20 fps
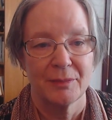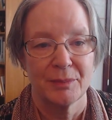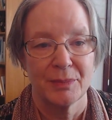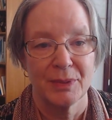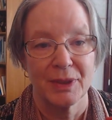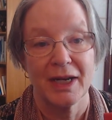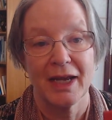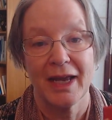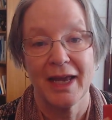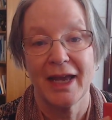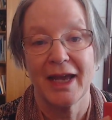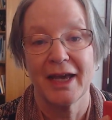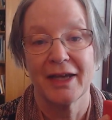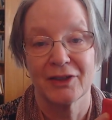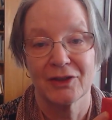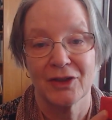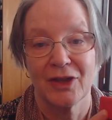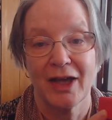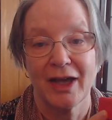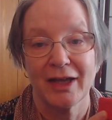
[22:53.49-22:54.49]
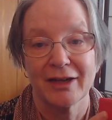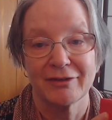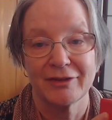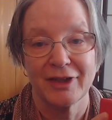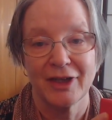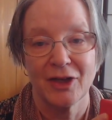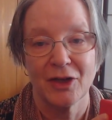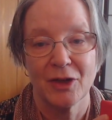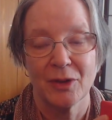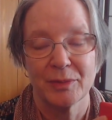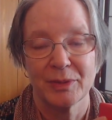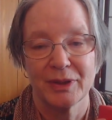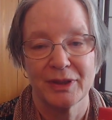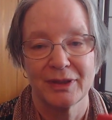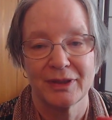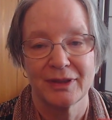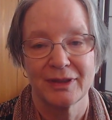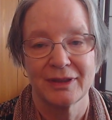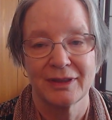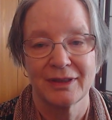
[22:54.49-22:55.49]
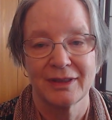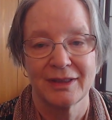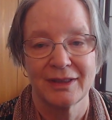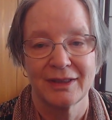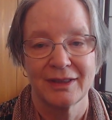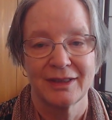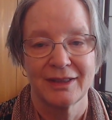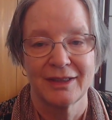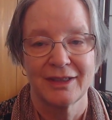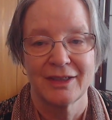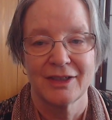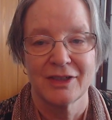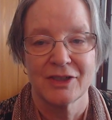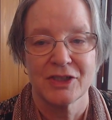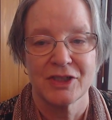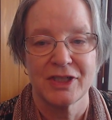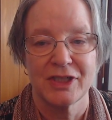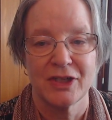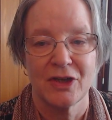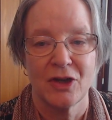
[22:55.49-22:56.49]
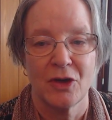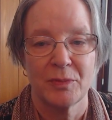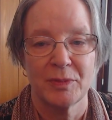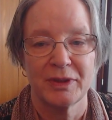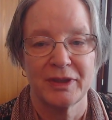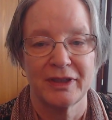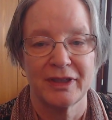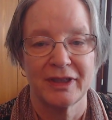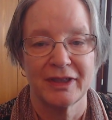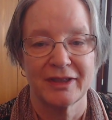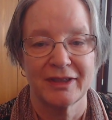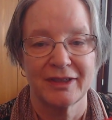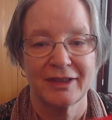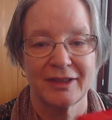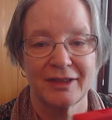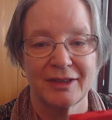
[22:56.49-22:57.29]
"but I had a lot of help." She opened it.